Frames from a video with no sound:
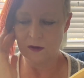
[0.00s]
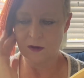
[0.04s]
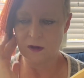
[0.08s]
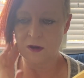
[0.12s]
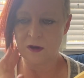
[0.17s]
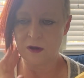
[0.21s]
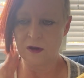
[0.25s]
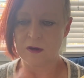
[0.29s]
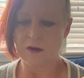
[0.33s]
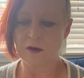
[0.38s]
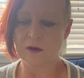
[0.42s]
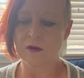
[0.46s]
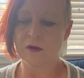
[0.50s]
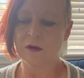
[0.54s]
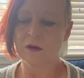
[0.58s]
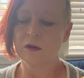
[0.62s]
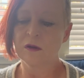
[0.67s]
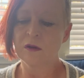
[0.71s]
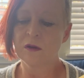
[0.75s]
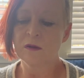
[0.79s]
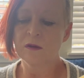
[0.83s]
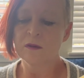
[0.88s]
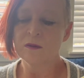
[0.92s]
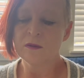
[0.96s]
And
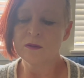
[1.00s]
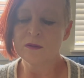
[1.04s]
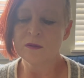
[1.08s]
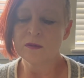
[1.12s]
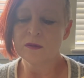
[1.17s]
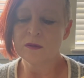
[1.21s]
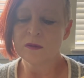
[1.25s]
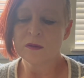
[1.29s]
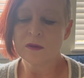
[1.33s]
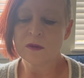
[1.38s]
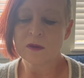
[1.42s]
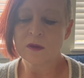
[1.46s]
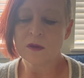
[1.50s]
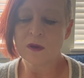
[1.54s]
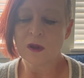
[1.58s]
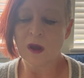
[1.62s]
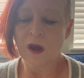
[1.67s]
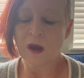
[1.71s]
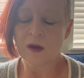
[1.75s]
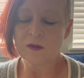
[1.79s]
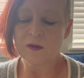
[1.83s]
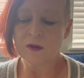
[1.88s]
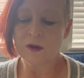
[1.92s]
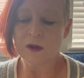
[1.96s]

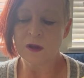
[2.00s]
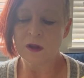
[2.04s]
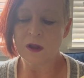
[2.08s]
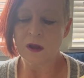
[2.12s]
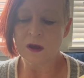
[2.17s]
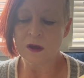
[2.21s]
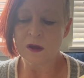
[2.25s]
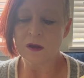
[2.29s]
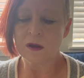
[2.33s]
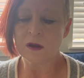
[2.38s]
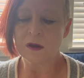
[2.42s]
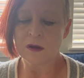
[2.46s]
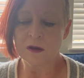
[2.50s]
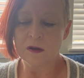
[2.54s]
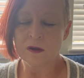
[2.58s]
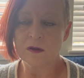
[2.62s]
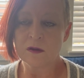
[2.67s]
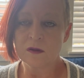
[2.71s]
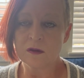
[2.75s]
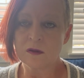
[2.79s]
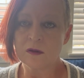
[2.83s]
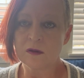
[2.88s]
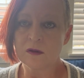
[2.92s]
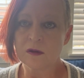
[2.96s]
I feel like it
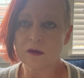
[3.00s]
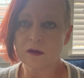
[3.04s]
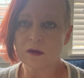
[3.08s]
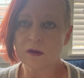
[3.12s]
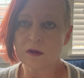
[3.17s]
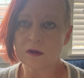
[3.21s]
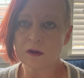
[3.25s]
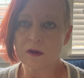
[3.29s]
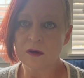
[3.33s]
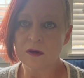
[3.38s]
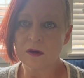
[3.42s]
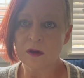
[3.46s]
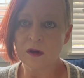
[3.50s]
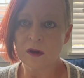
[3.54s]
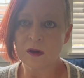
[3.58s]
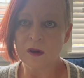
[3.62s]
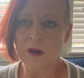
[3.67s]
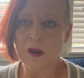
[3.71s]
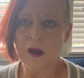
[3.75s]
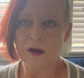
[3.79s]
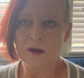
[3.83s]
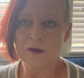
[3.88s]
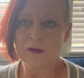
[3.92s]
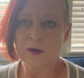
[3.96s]
is a
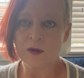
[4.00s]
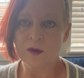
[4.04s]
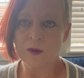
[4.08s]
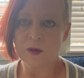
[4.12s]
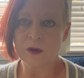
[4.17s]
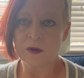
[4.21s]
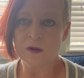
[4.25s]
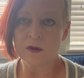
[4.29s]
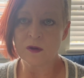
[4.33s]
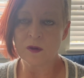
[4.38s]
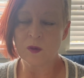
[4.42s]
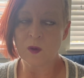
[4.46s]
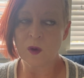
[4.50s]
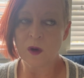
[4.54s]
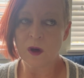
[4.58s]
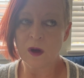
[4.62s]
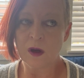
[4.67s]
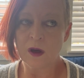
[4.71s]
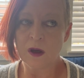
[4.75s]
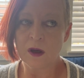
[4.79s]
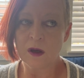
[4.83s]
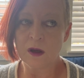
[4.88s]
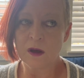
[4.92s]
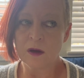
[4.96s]
lot of the reason
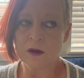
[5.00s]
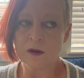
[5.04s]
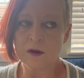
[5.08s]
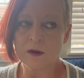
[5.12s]
why